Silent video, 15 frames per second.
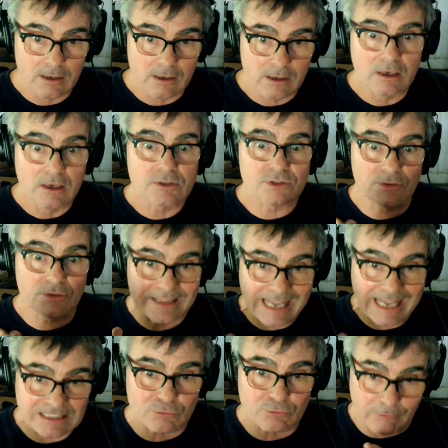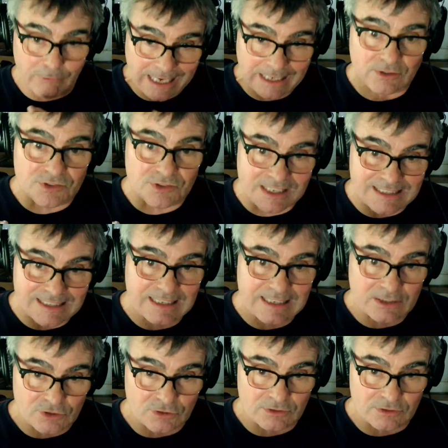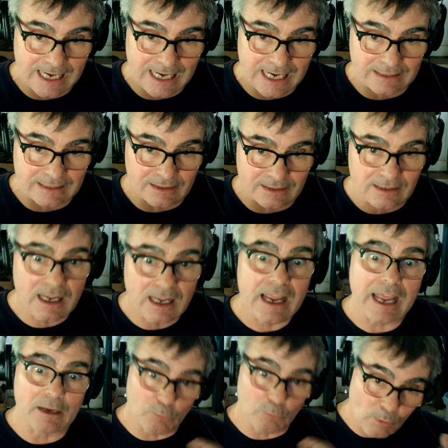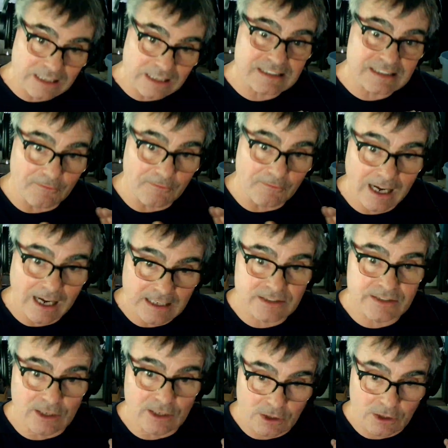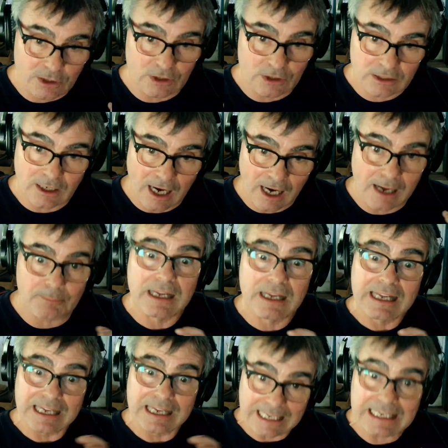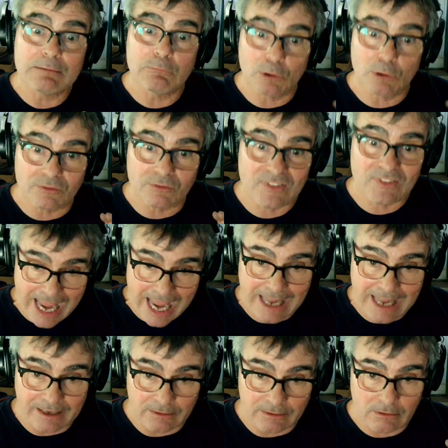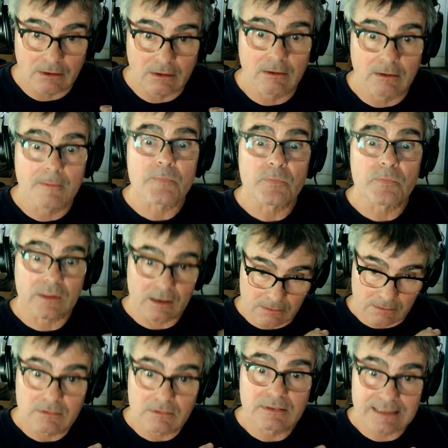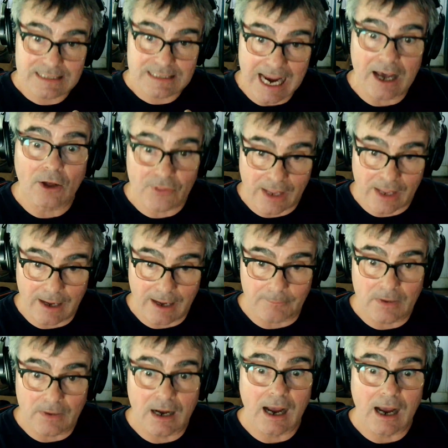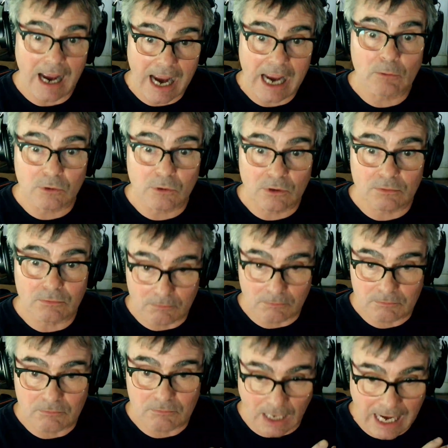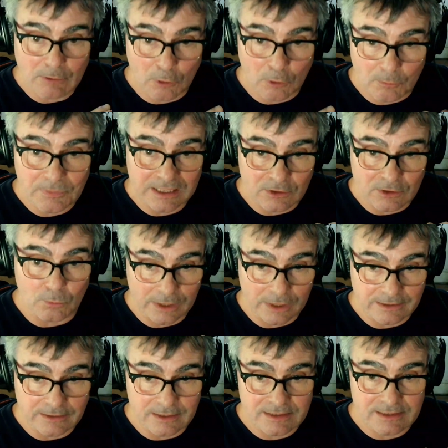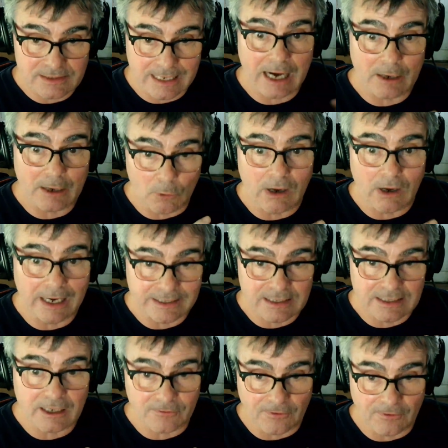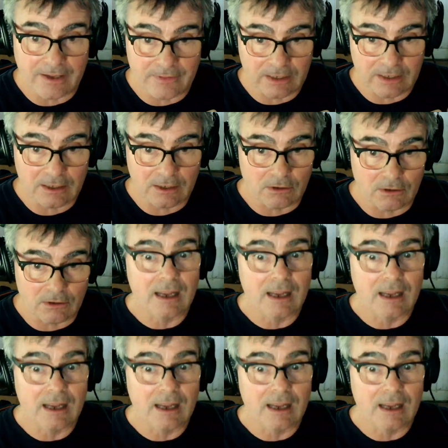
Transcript: So that's Randall's essential tactic. And once he finds the good cop, he will then tell them, I will be the witness and I will identify the killer.